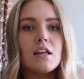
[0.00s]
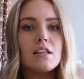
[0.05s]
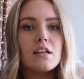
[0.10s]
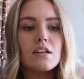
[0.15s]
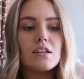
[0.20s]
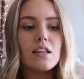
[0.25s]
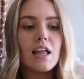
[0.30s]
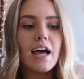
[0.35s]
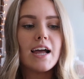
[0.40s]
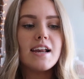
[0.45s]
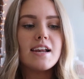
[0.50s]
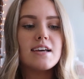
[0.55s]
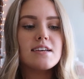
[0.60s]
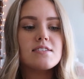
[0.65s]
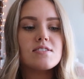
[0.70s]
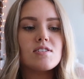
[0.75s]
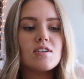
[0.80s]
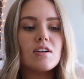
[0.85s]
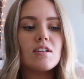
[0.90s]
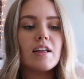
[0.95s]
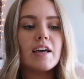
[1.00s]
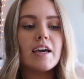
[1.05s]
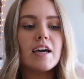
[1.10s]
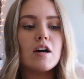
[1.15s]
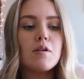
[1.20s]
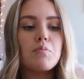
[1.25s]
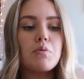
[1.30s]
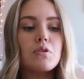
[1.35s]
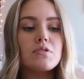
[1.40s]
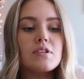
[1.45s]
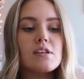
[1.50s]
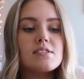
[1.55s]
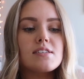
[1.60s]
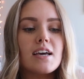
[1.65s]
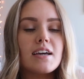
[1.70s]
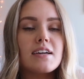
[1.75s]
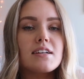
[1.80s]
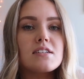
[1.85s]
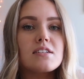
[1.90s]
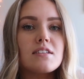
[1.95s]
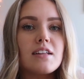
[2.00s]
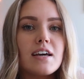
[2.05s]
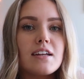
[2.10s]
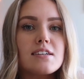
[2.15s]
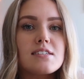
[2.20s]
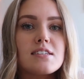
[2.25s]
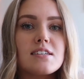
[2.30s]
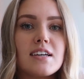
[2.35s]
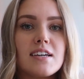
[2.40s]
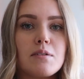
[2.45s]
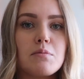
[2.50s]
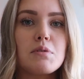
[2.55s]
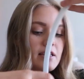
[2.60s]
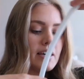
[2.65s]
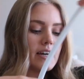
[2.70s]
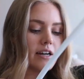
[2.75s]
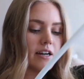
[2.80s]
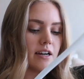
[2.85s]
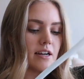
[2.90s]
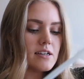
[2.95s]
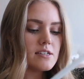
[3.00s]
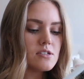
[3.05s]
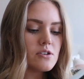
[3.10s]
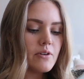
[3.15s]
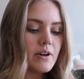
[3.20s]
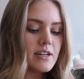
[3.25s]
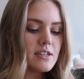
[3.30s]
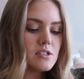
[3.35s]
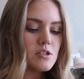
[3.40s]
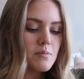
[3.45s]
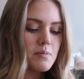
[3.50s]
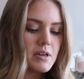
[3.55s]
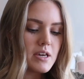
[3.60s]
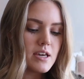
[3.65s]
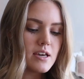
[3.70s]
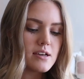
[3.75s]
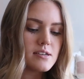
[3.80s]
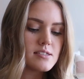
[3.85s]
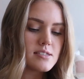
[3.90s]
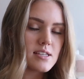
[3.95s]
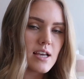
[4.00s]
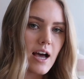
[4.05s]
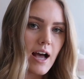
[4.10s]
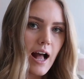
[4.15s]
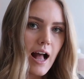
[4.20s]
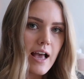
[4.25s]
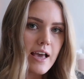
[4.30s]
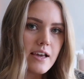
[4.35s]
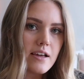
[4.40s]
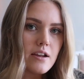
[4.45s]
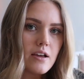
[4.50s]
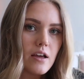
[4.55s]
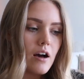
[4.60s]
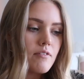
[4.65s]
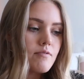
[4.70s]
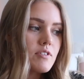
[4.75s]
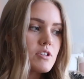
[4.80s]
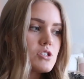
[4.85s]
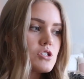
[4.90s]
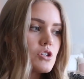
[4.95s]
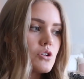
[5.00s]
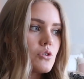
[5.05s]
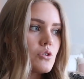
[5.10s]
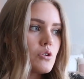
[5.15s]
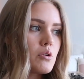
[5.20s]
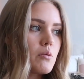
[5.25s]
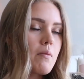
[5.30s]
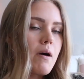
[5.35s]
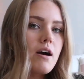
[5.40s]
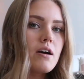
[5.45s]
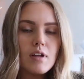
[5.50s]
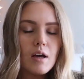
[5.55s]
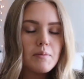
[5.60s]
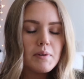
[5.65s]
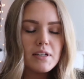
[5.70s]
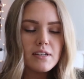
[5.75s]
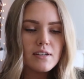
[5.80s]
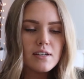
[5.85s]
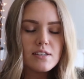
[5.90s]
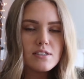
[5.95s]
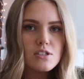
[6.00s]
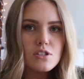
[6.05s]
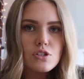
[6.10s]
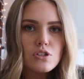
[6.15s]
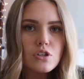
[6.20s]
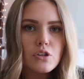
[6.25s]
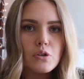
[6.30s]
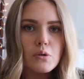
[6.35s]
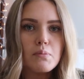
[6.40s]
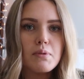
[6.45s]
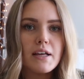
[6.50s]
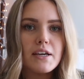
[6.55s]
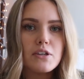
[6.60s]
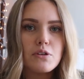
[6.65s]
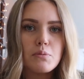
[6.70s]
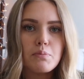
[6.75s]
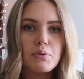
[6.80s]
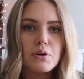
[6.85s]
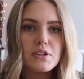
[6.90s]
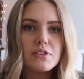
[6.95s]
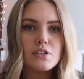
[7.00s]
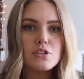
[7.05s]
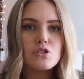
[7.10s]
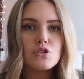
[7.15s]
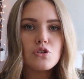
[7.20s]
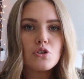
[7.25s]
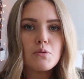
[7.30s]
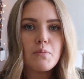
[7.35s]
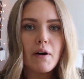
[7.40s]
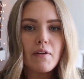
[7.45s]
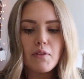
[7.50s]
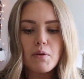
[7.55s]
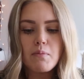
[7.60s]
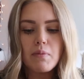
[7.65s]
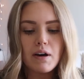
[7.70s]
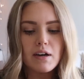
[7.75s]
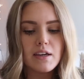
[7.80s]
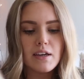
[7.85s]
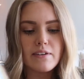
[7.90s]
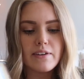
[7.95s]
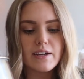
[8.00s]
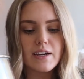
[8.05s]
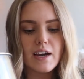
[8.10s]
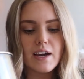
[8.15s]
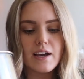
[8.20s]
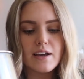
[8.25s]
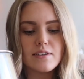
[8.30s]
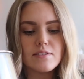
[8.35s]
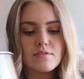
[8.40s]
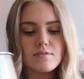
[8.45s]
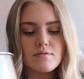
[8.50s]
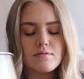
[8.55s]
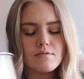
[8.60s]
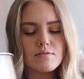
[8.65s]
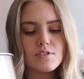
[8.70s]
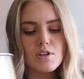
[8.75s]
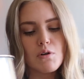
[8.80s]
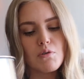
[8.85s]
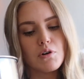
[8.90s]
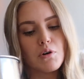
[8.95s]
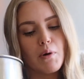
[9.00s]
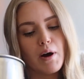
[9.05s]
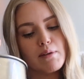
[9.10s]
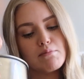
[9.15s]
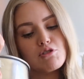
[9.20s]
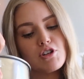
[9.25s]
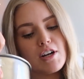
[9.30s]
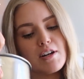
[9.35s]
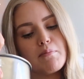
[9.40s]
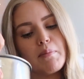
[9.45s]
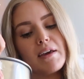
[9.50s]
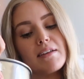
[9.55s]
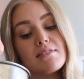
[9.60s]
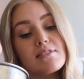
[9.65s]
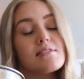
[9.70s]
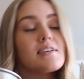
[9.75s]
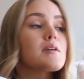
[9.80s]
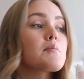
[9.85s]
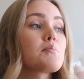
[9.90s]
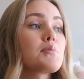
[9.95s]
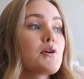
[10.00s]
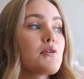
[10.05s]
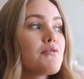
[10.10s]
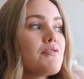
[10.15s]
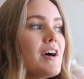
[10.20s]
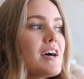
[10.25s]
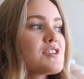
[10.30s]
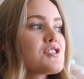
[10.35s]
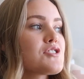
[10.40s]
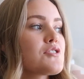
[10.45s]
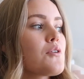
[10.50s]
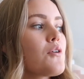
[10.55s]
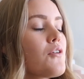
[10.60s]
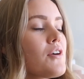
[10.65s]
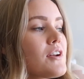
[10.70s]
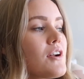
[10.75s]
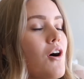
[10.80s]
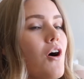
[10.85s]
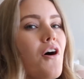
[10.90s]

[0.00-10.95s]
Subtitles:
the lightest clamp or the second to lightest clamp. There is going to be a side of the tube. I mean, it's a tube, like you put the tube on the bucket. Like, I don't know why I'm trying to make this like professional and